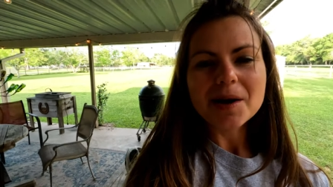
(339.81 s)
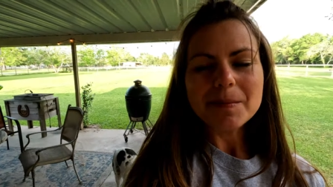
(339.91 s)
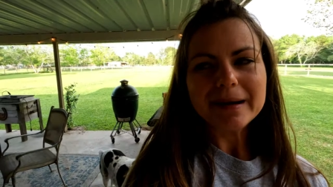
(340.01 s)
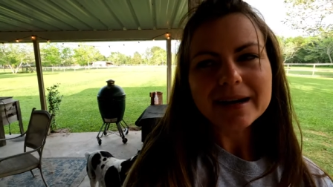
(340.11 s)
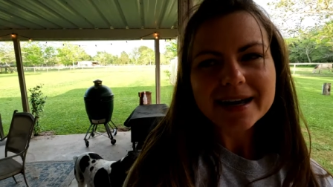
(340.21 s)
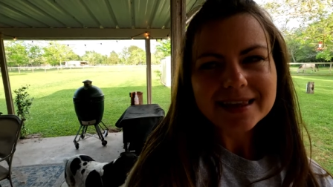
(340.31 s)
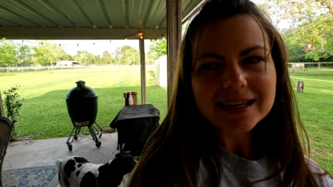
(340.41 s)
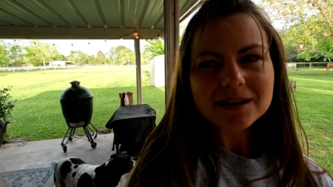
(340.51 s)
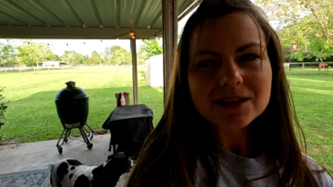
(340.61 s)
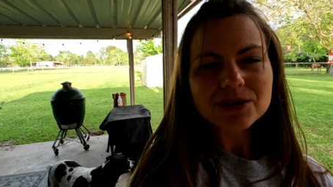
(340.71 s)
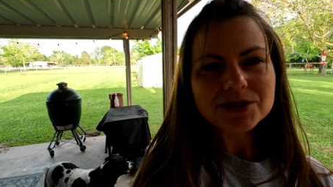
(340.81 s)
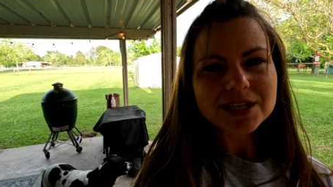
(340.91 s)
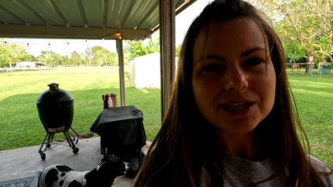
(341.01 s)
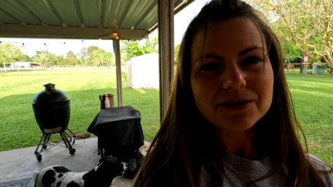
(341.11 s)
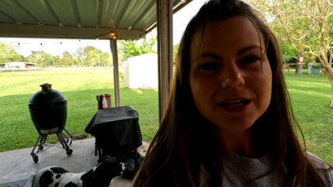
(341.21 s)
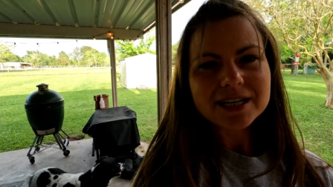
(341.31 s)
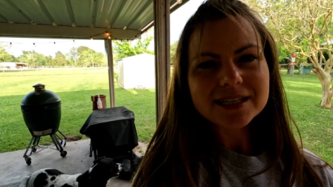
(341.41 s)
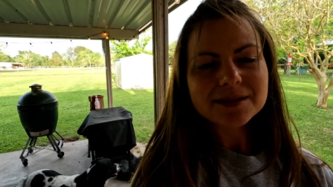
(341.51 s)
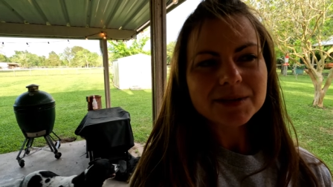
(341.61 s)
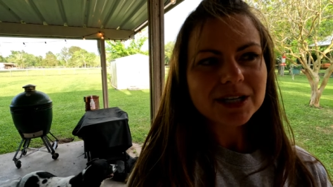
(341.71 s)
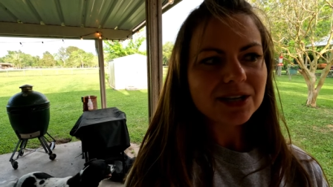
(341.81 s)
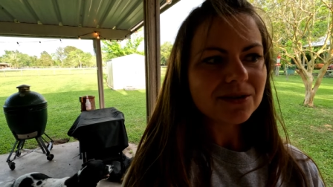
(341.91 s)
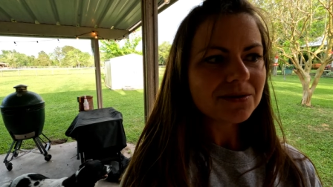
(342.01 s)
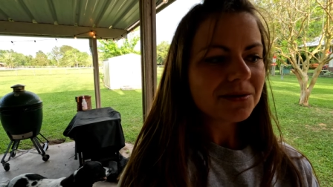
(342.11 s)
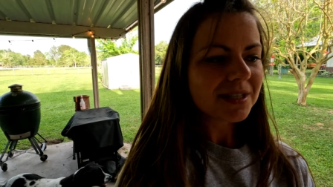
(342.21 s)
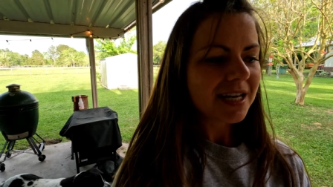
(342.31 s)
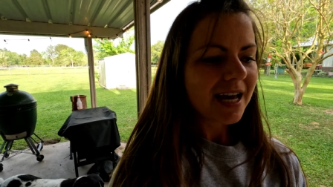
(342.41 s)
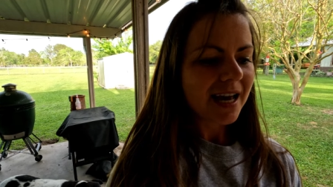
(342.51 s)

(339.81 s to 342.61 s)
But I think those are the ingredients I'm going to use.